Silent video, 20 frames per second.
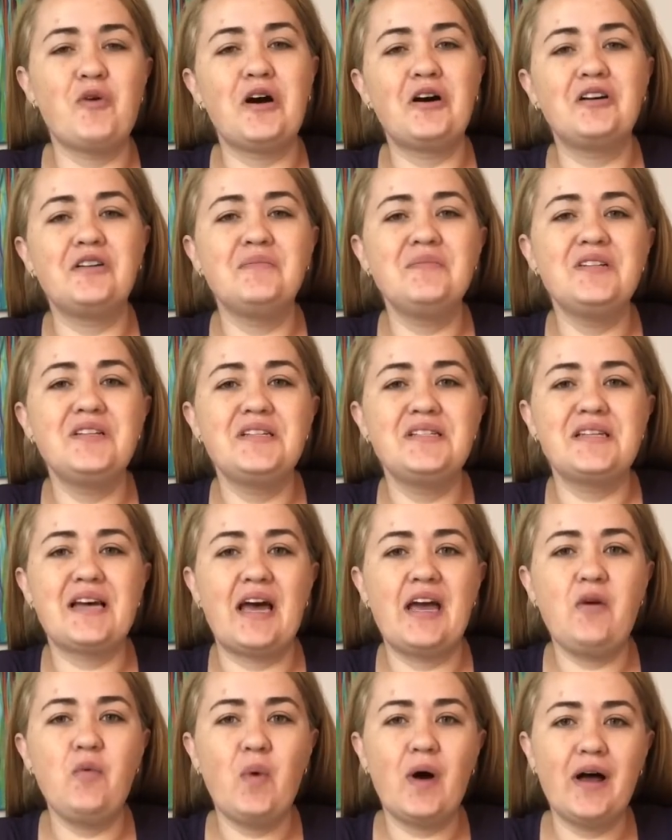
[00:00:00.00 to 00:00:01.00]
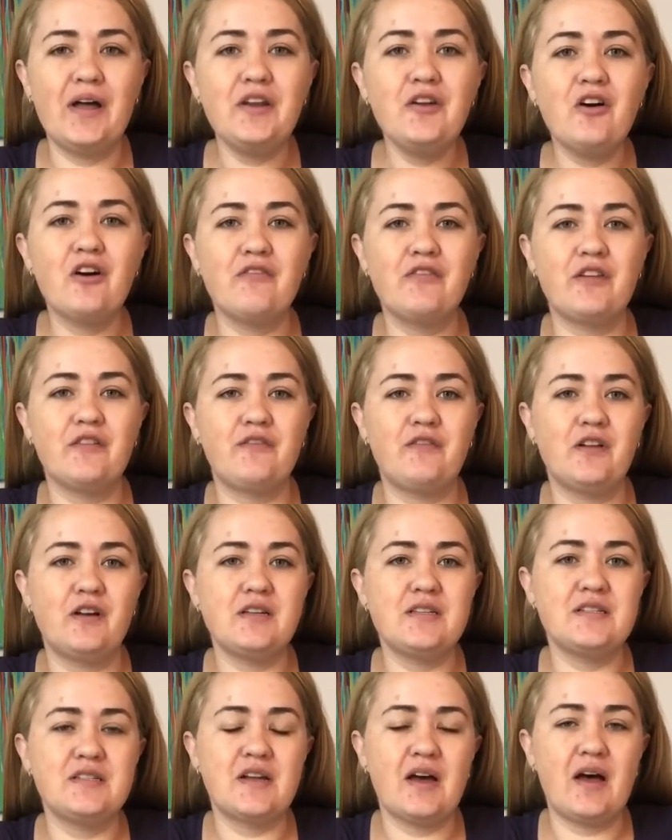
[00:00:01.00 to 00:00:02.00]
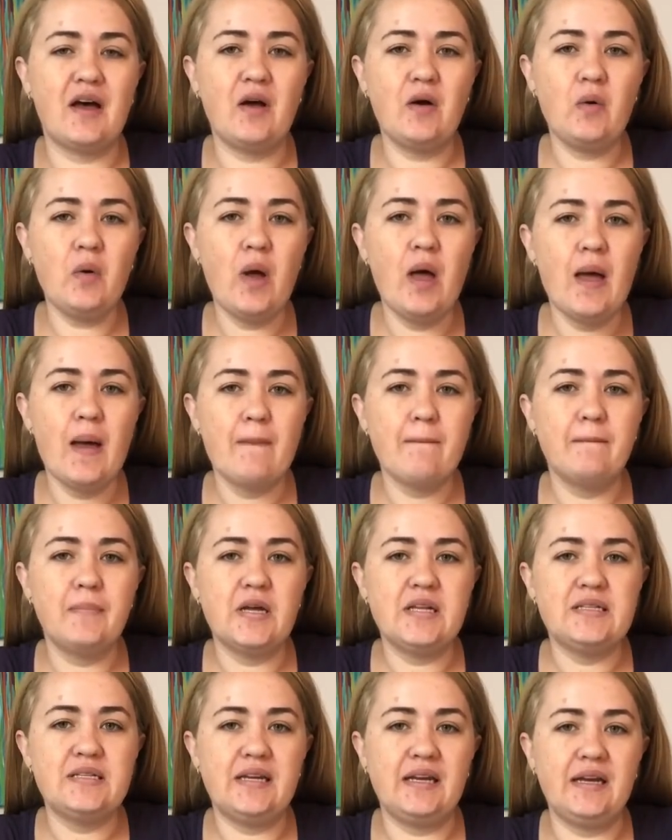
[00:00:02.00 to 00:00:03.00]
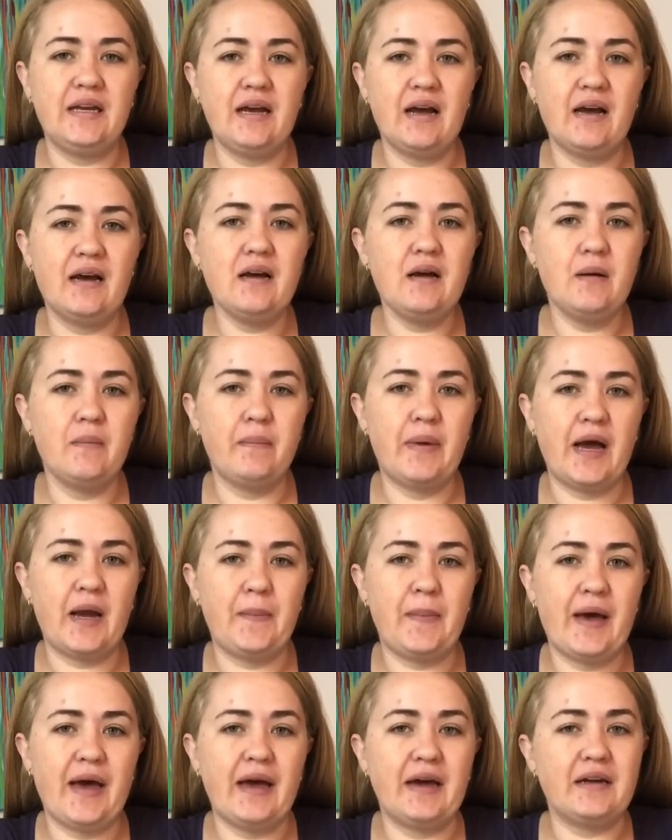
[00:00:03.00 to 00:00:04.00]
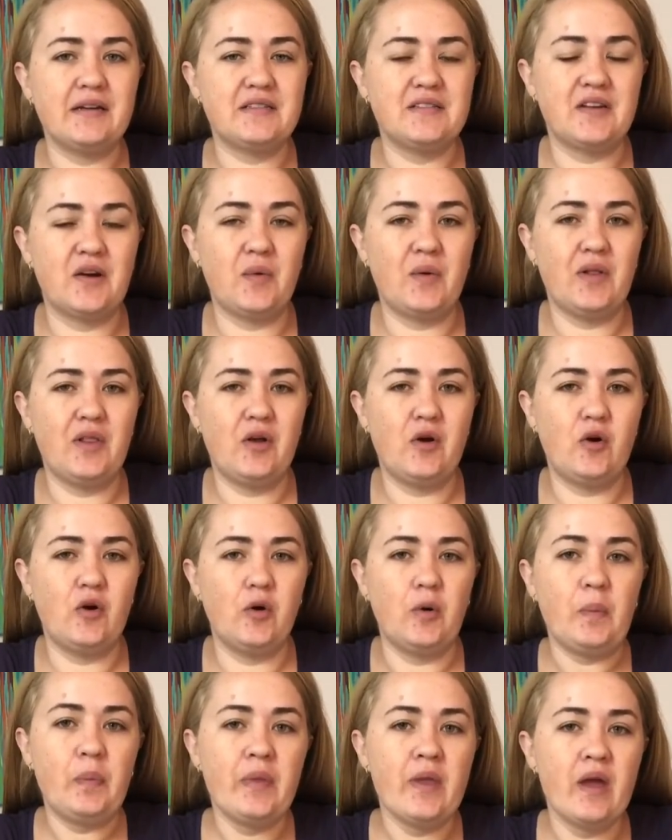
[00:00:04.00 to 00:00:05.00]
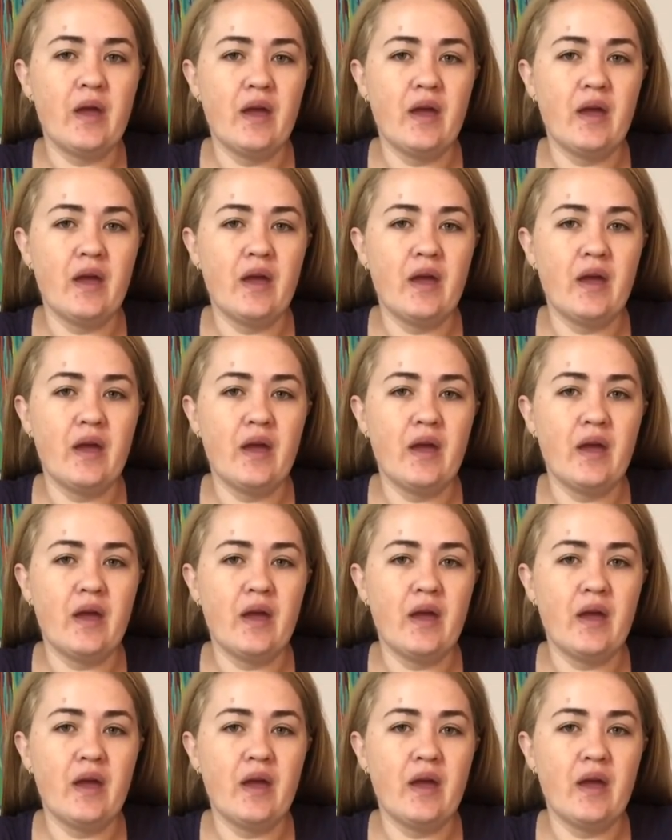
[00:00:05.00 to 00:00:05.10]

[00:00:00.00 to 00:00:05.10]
and welcome to day one of the Flosstyle Bazinga backpack sew along.